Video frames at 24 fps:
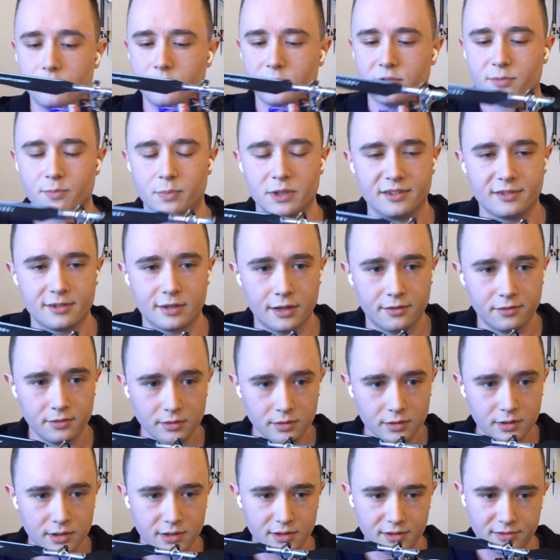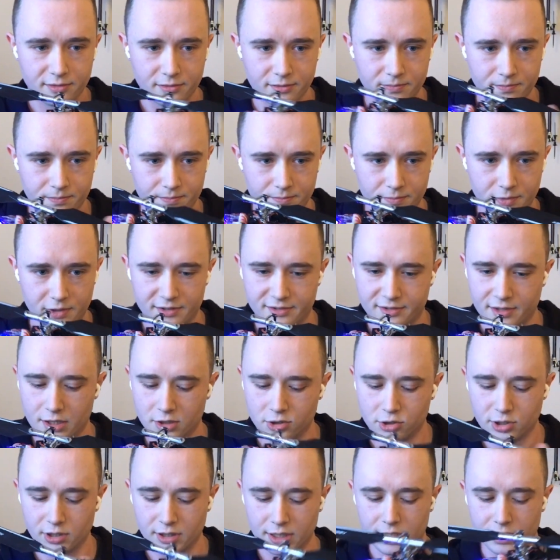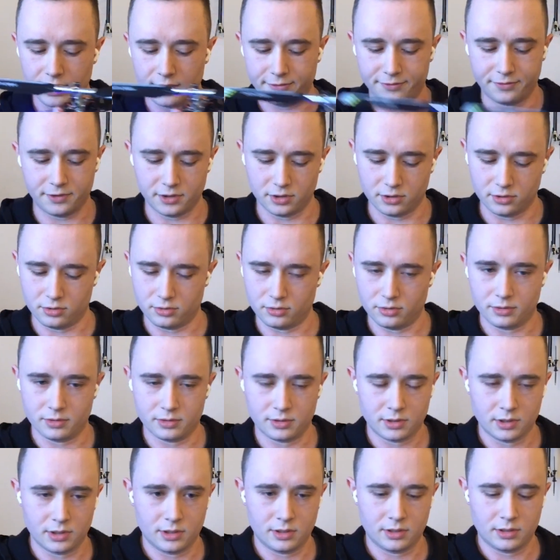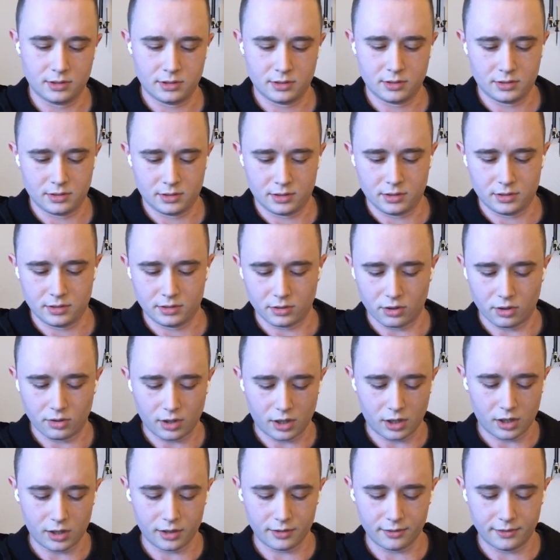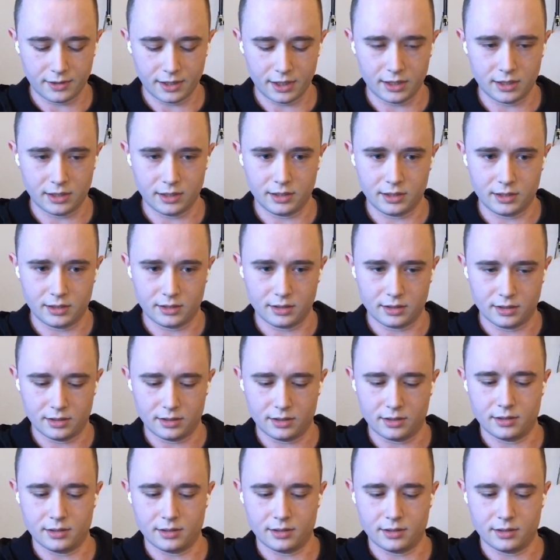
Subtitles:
Speed 7 is essentially if you go on the